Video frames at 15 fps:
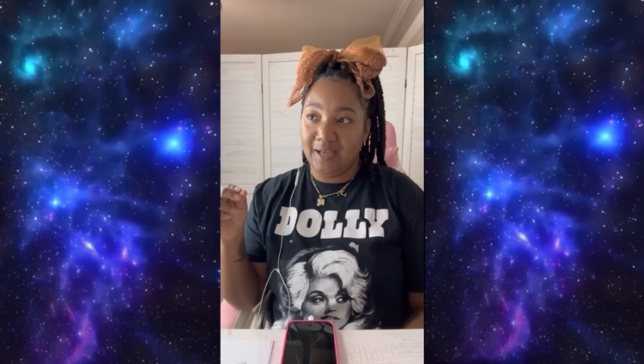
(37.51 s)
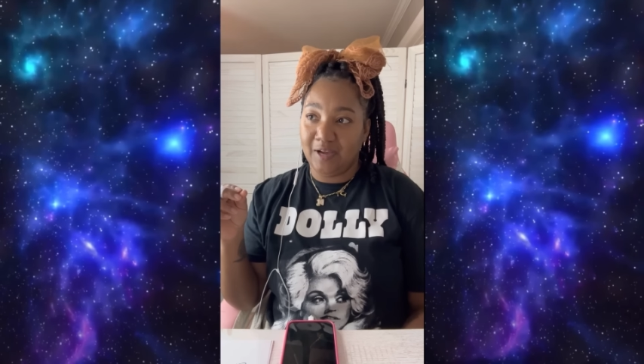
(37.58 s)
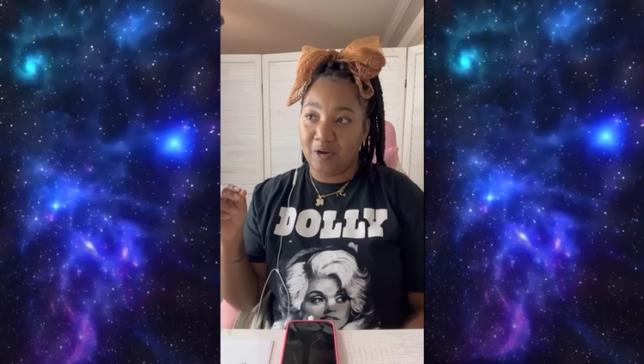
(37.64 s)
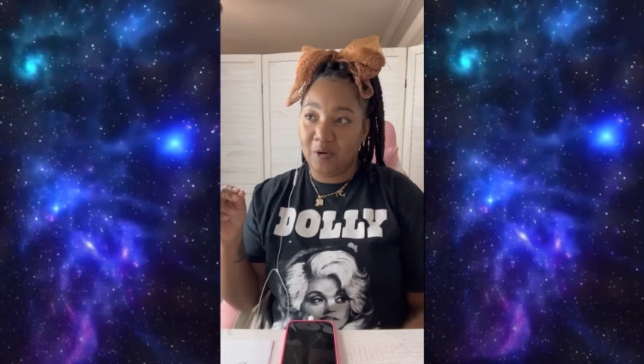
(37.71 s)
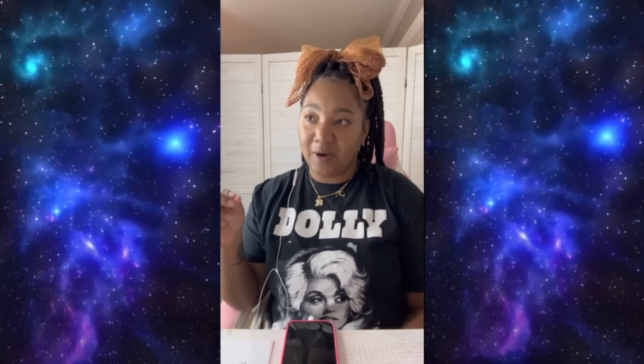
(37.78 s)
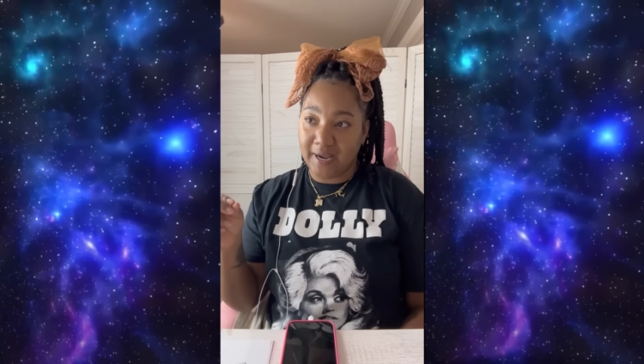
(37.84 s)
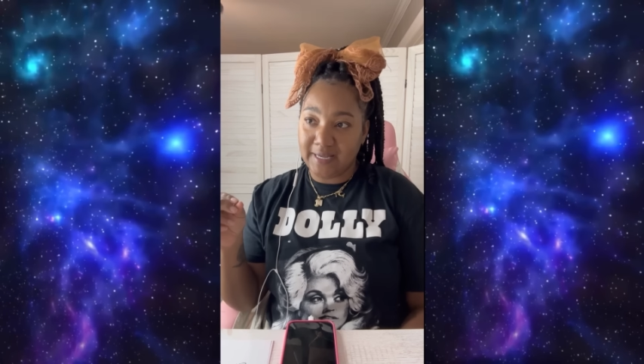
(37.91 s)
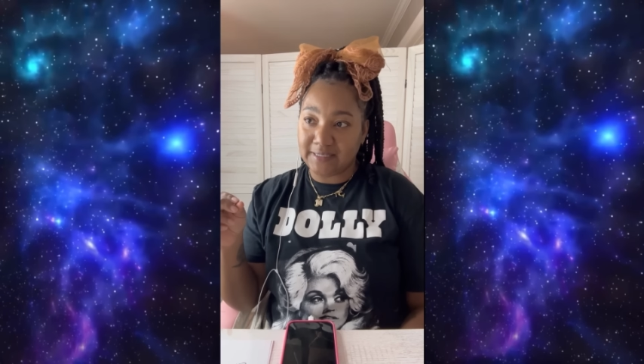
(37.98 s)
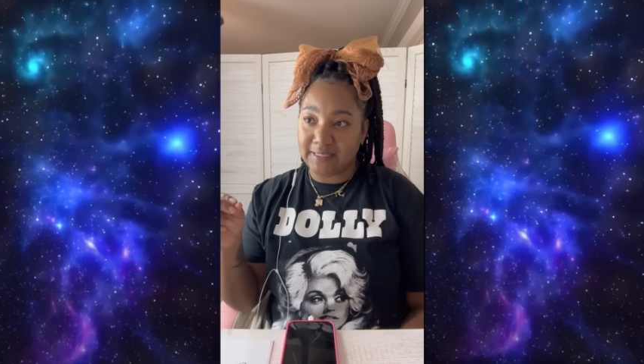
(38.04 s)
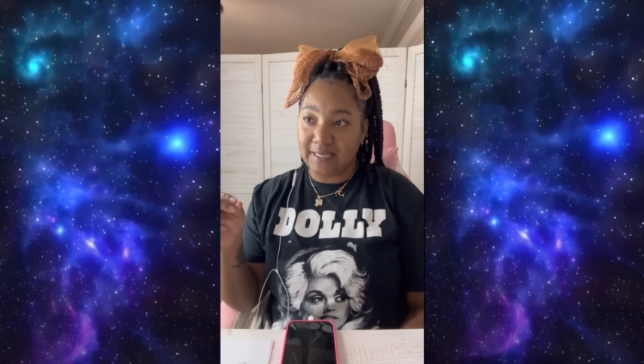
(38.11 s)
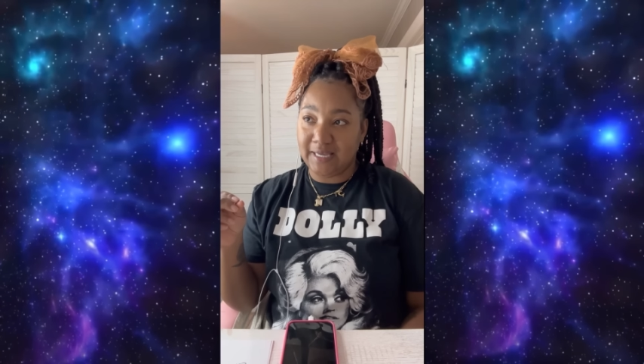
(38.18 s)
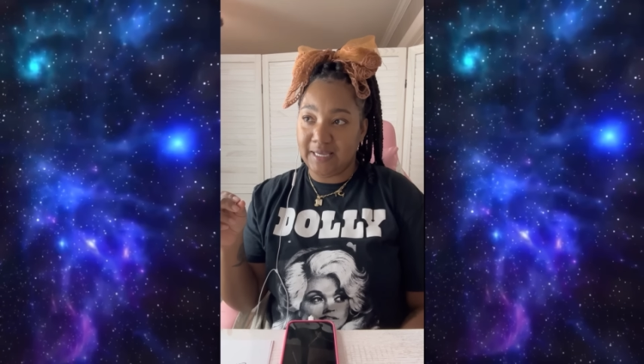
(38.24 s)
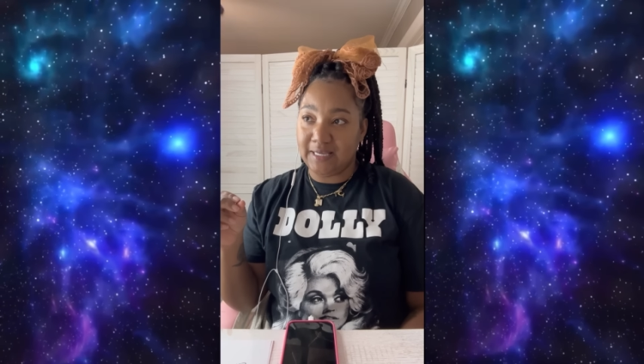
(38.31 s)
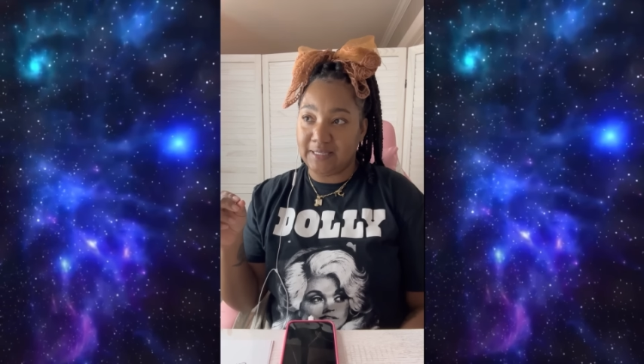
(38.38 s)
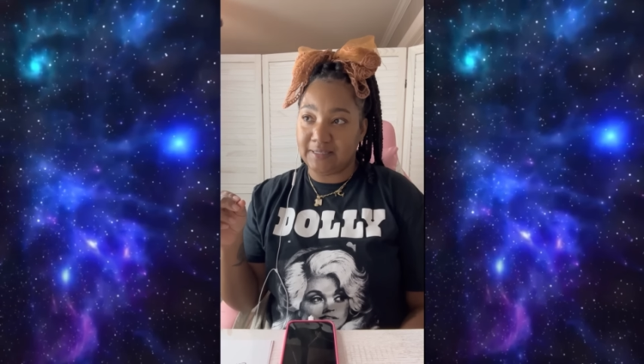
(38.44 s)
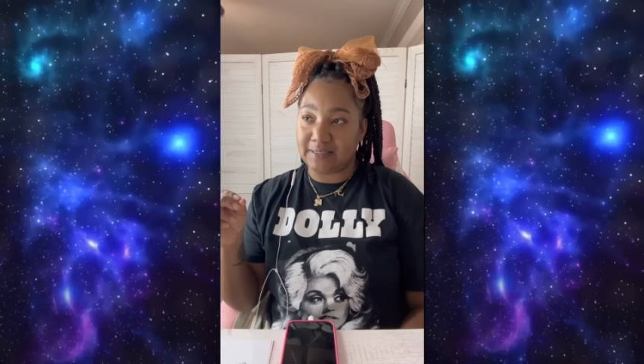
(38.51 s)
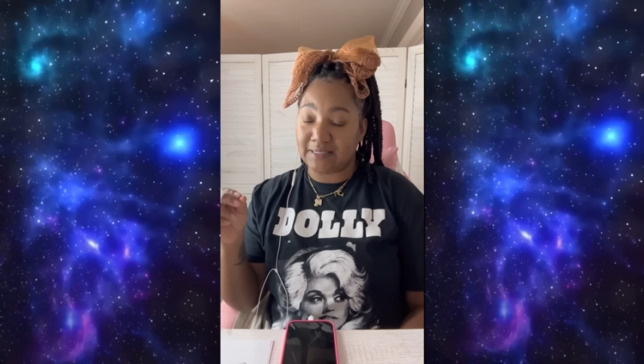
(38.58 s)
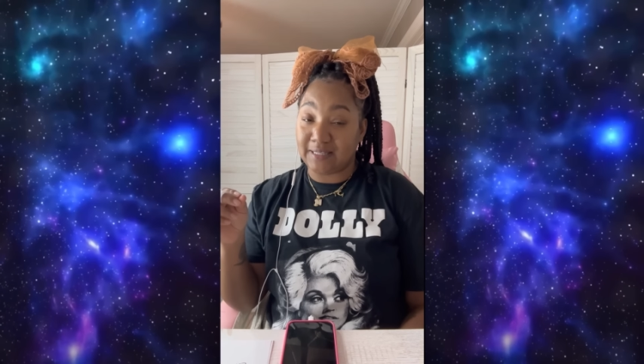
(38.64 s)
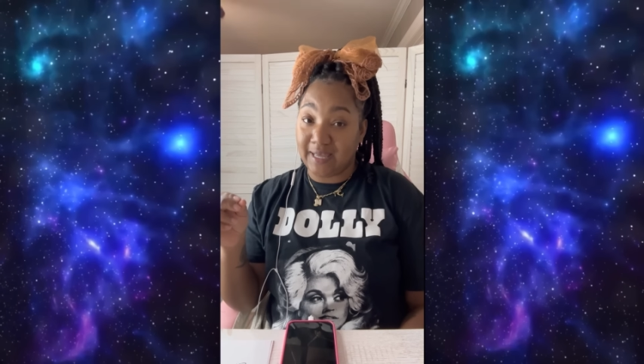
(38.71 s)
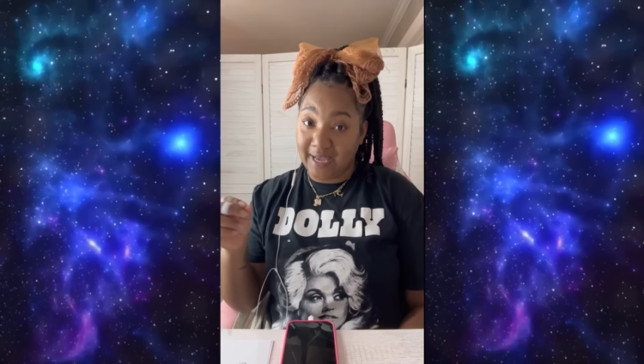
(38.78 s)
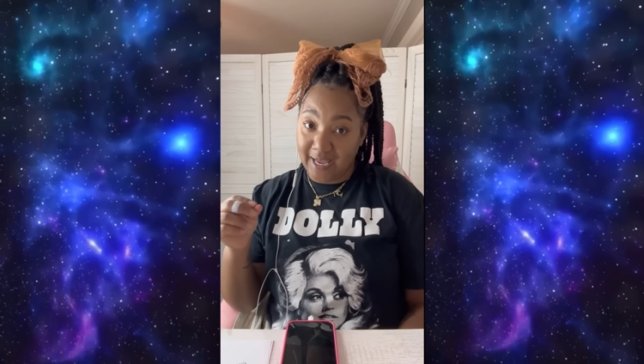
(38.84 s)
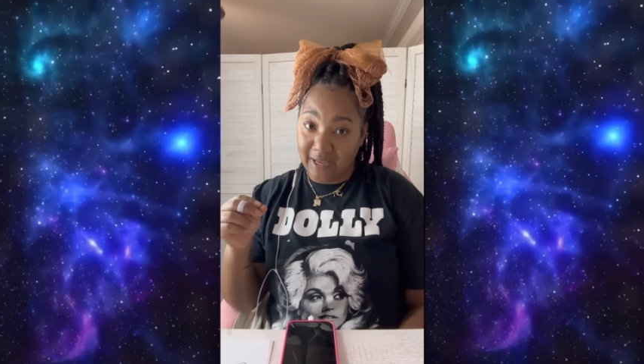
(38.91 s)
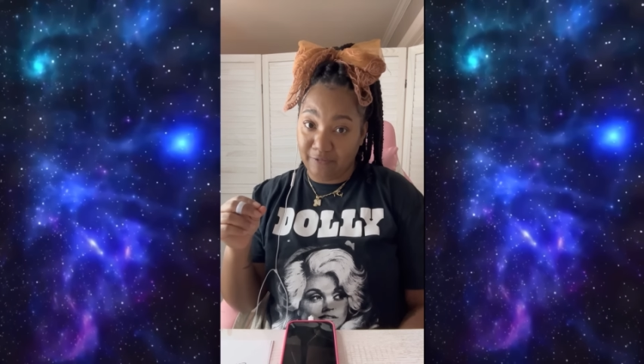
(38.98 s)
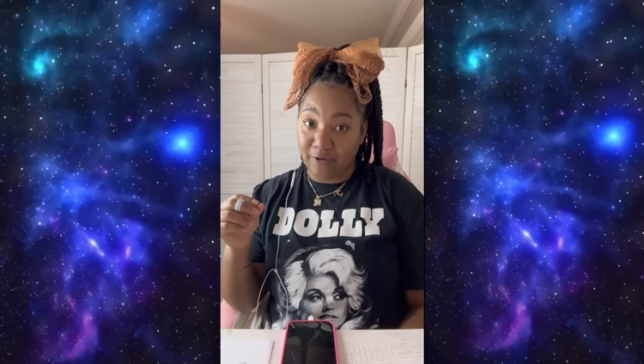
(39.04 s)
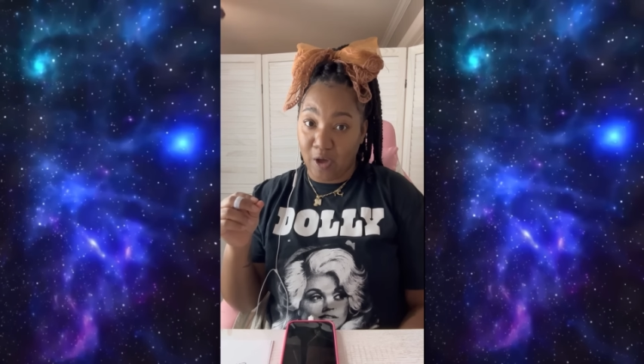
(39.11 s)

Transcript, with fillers: crazy slave